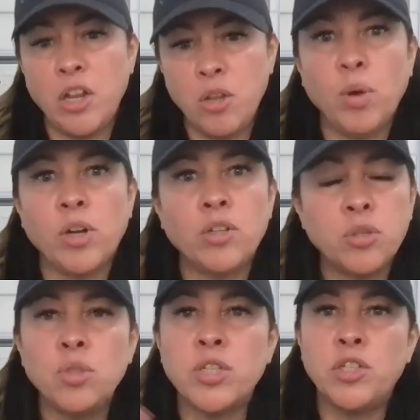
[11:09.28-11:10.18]
What are the
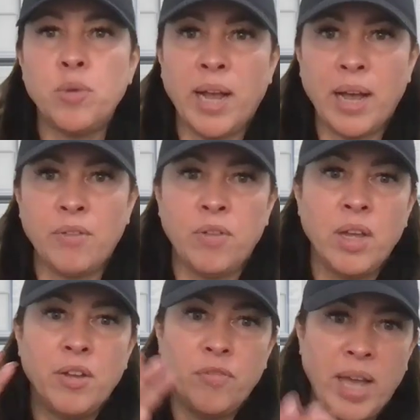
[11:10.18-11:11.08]
tools that you have
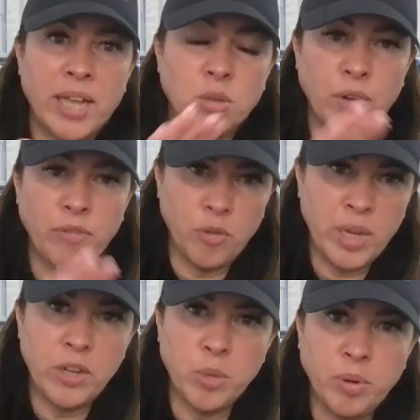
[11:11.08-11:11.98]
as a
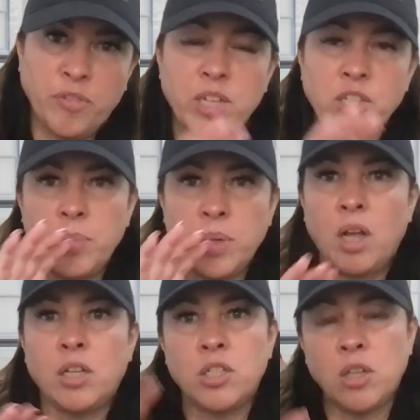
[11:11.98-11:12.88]
referee in your profession, but
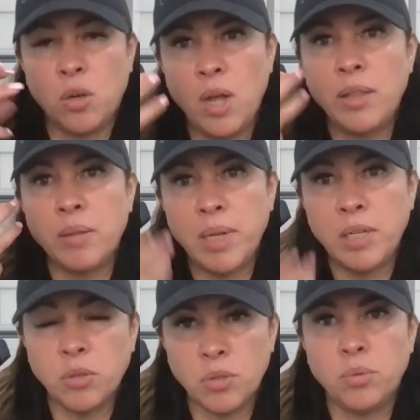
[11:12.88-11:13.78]
also the
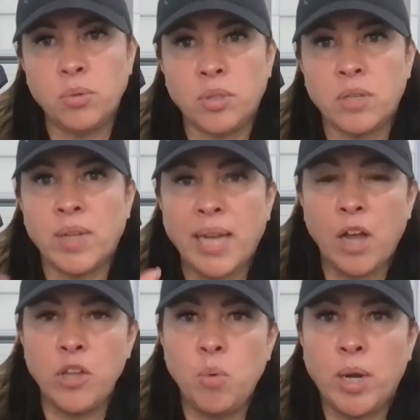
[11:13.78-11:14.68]
mental tools of like
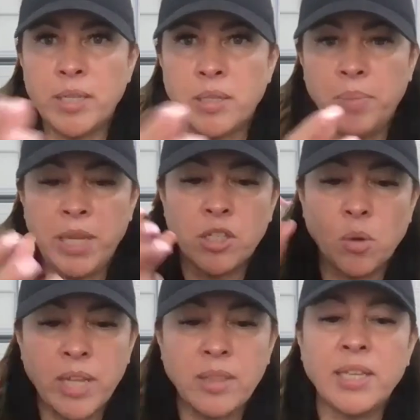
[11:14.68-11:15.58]
how you want it to be. So
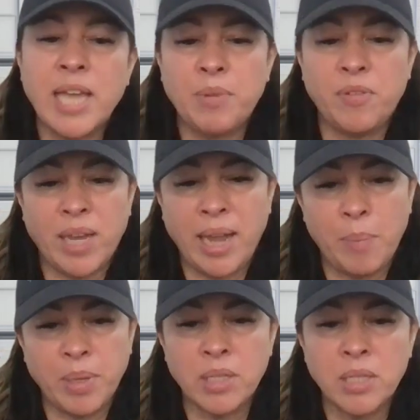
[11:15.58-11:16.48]
in the game, if that
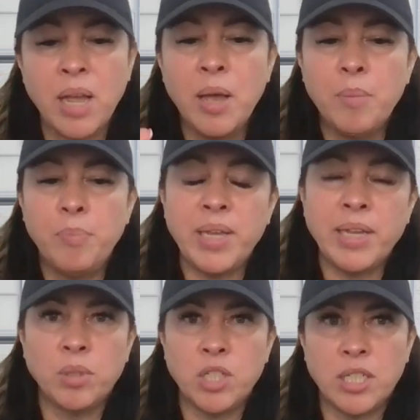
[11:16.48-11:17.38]
happens, being
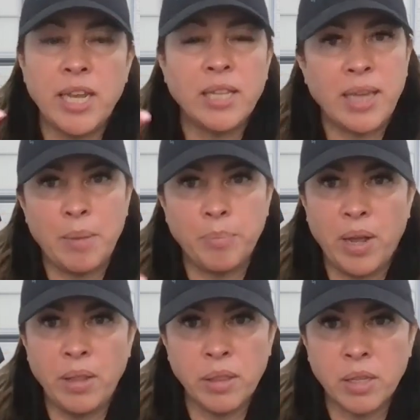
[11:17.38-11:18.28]
able to take that
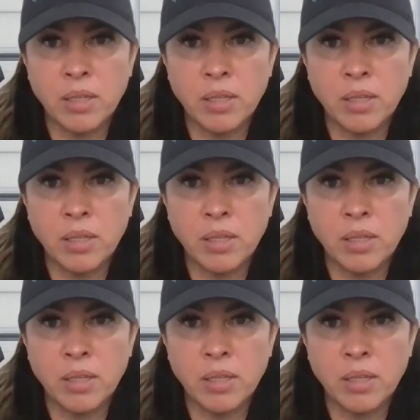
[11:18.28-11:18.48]
breath,